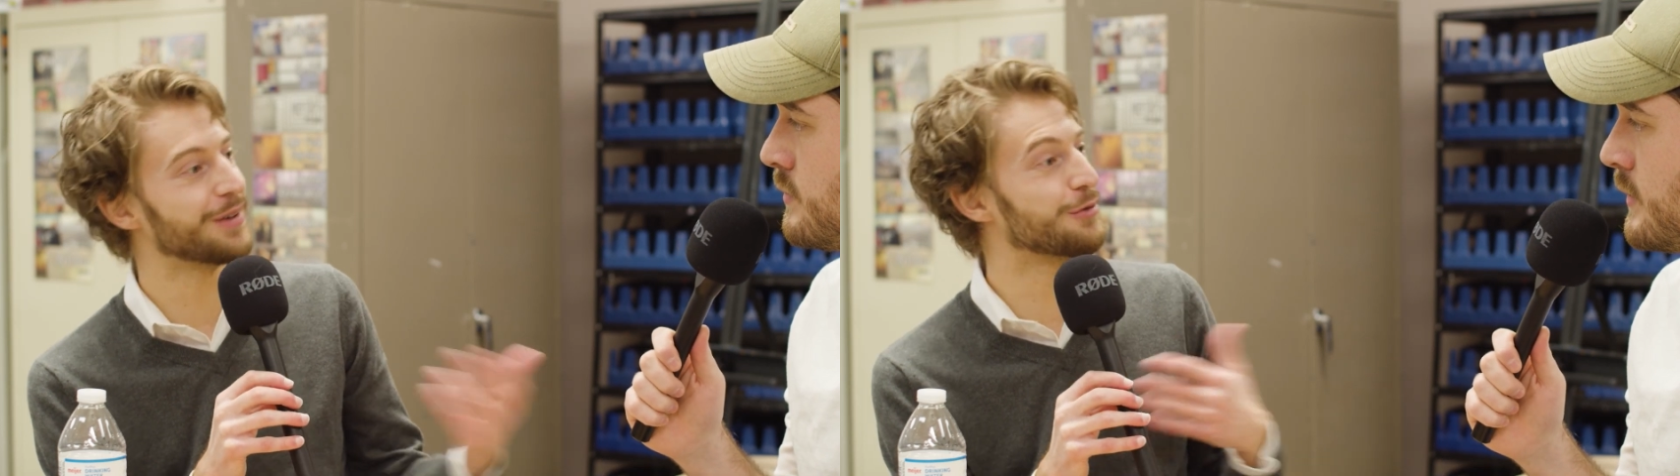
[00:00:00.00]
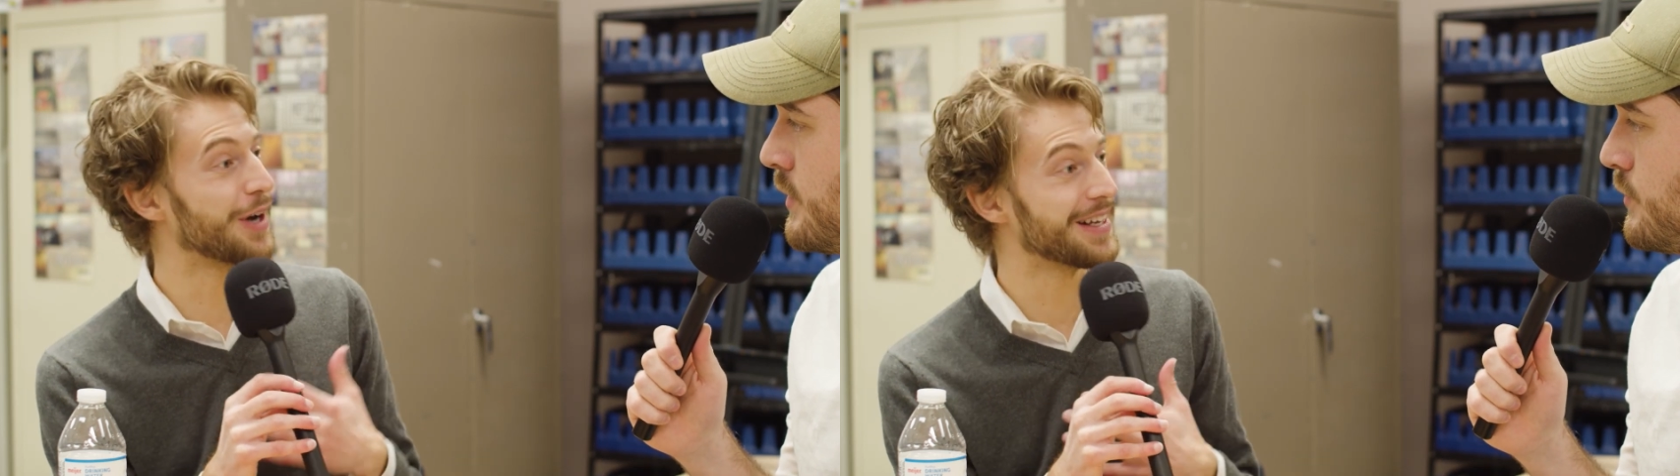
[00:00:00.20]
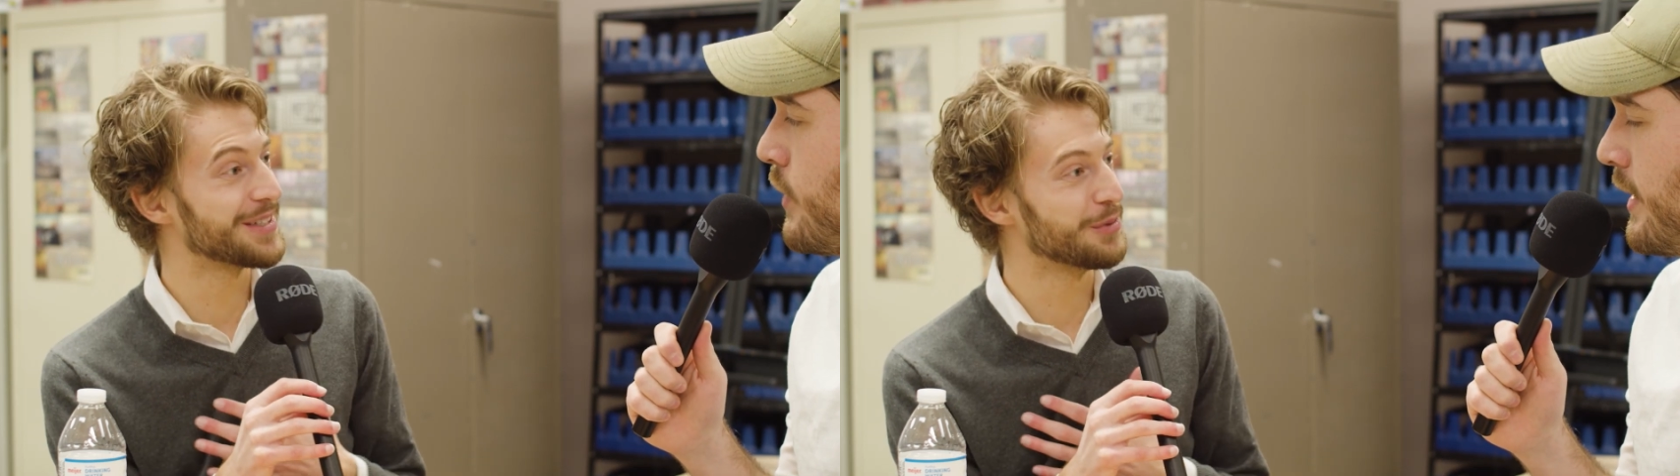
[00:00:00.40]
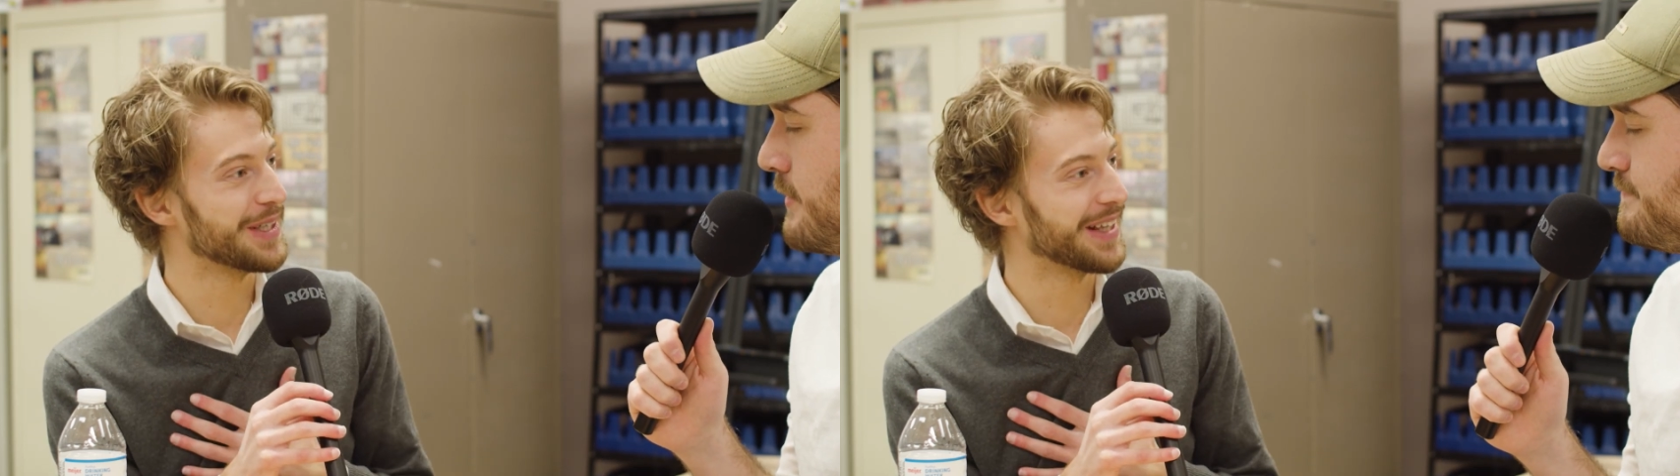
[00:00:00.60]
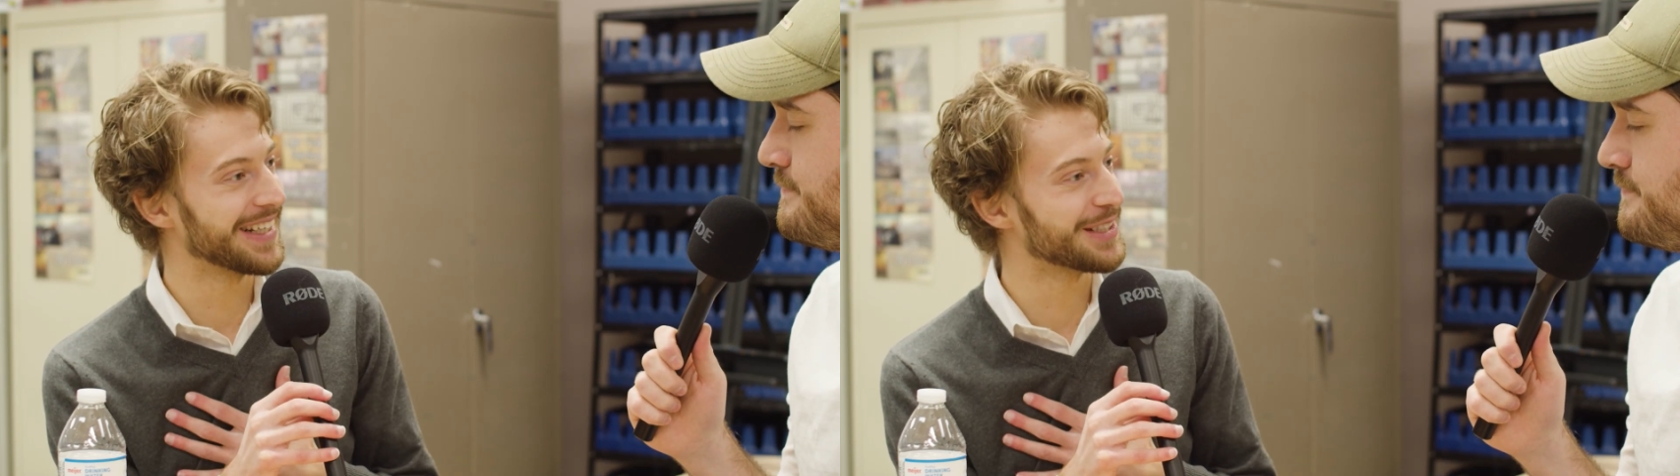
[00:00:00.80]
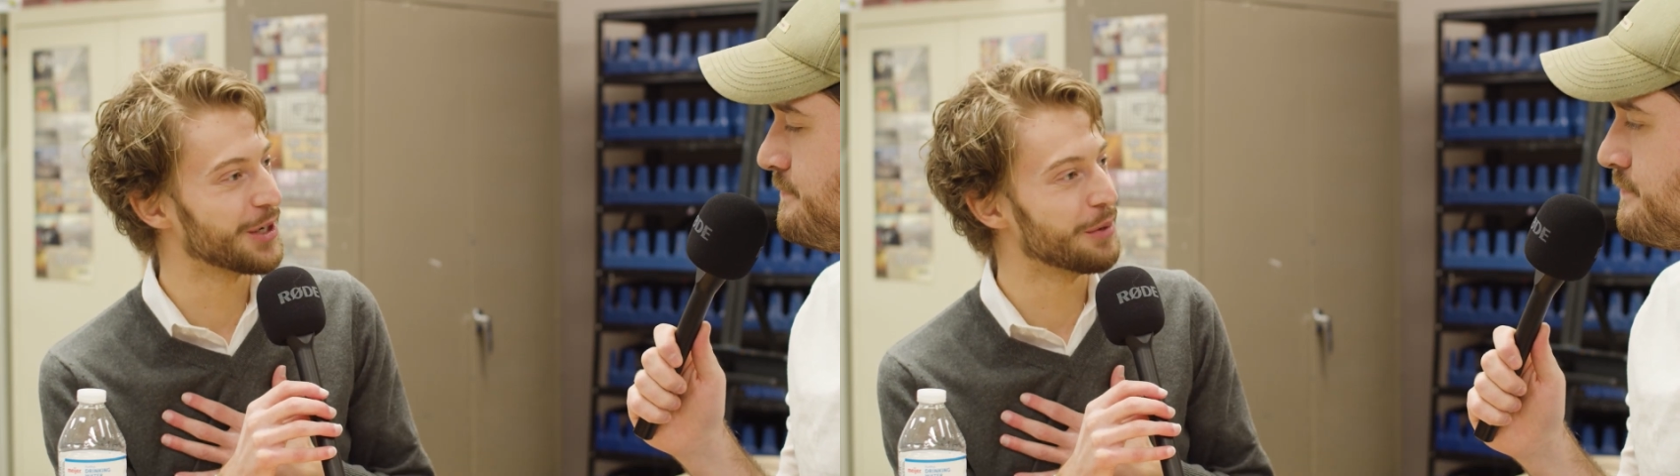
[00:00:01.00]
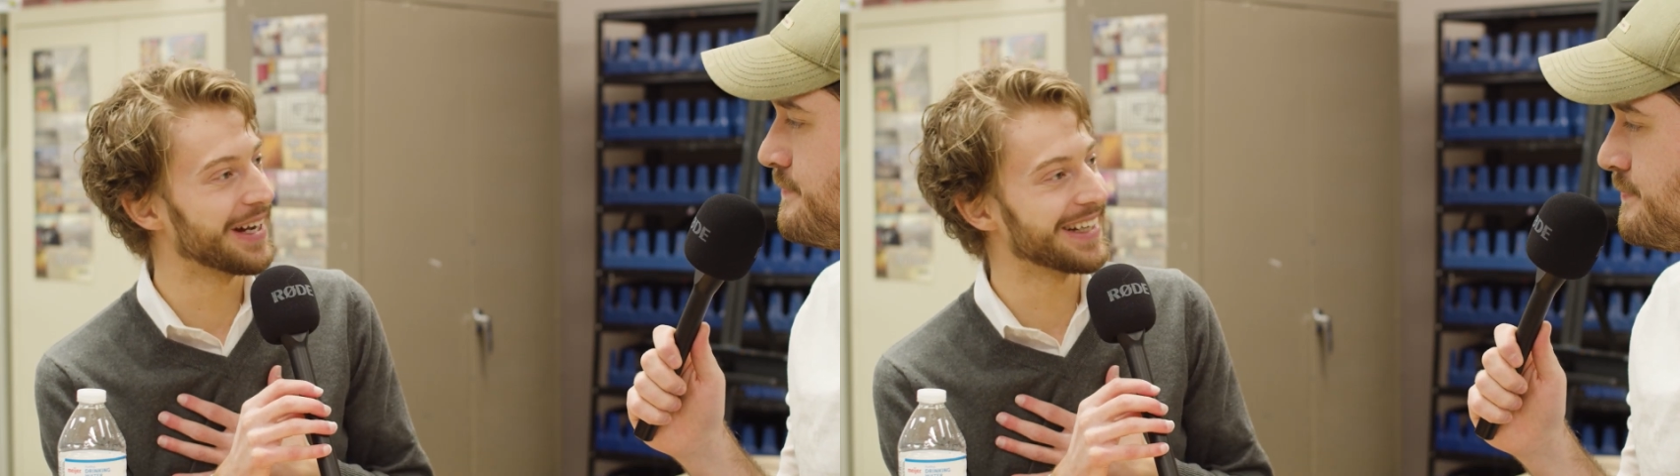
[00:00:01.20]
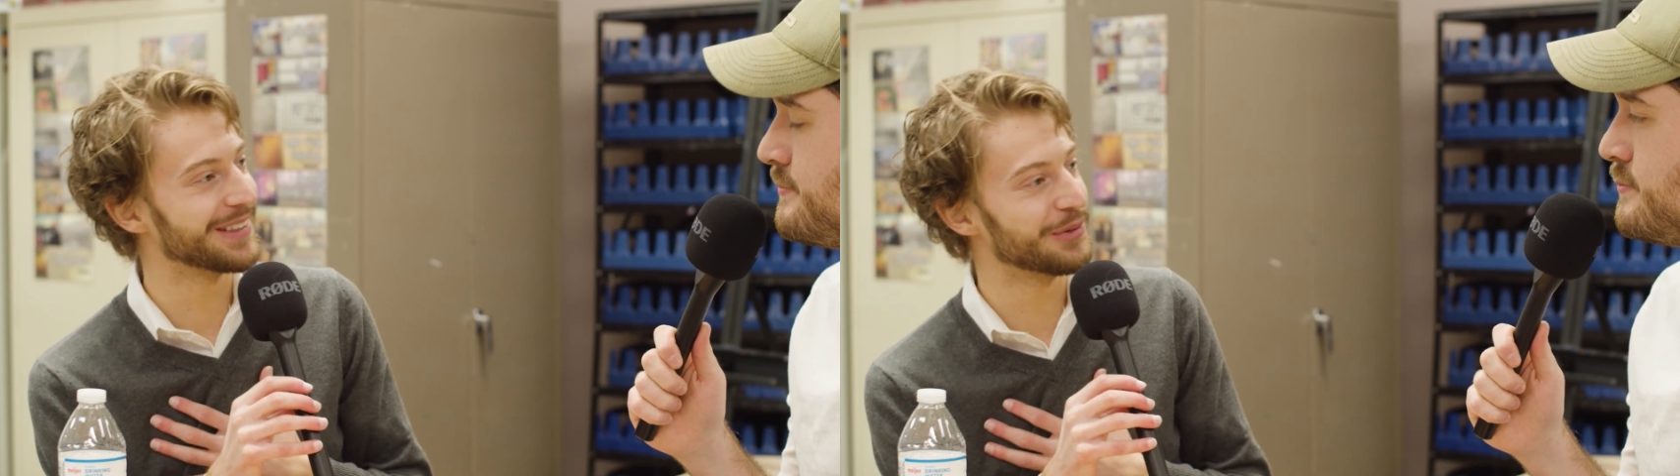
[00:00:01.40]
And for us, we like to go
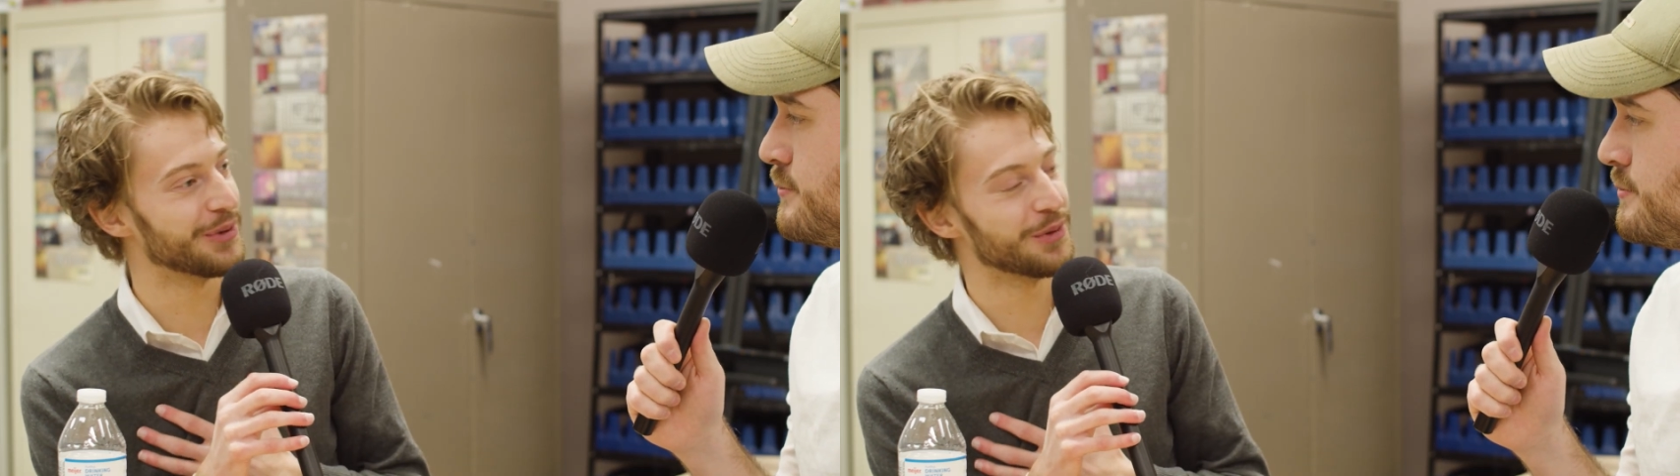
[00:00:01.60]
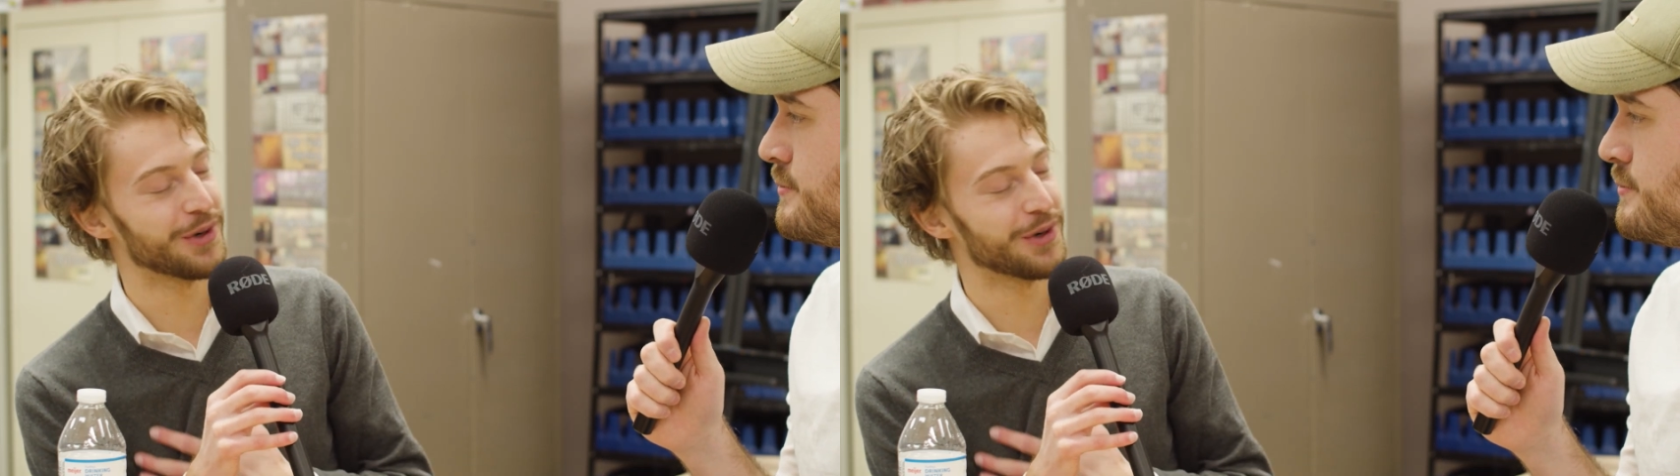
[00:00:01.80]
back and